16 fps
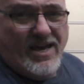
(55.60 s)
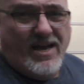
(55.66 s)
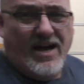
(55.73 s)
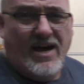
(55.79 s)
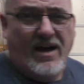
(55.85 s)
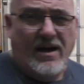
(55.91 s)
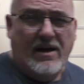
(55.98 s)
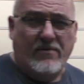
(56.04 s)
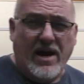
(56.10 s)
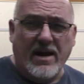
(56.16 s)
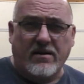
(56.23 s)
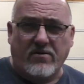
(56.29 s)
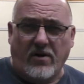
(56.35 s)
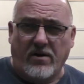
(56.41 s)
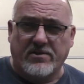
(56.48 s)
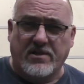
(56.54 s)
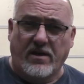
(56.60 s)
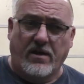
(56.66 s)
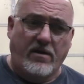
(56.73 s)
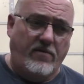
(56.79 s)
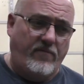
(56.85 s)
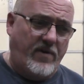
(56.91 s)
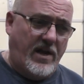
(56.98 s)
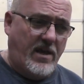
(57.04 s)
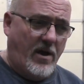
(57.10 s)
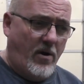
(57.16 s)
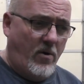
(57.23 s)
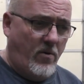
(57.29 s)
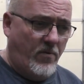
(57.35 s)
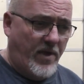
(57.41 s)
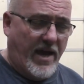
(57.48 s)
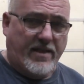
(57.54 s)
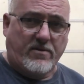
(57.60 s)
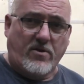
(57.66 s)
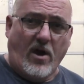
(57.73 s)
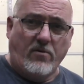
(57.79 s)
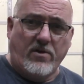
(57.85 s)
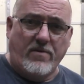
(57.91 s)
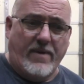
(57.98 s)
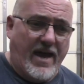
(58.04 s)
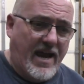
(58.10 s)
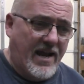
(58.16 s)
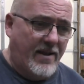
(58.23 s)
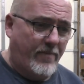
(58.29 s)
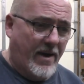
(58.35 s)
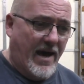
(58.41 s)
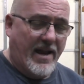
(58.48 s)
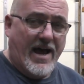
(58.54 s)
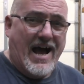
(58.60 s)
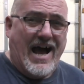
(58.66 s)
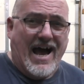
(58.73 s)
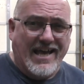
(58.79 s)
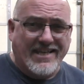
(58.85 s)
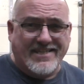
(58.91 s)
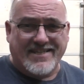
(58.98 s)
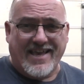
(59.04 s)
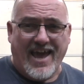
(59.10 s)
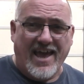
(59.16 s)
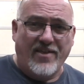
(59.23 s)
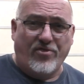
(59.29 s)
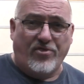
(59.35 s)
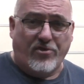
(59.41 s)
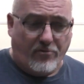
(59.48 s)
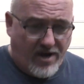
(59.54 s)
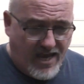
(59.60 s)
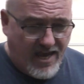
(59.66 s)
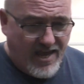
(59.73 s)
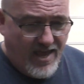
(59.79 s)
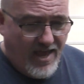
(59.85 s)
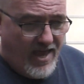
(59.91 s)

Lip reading: I ran across a video that Cody made about an iScan 3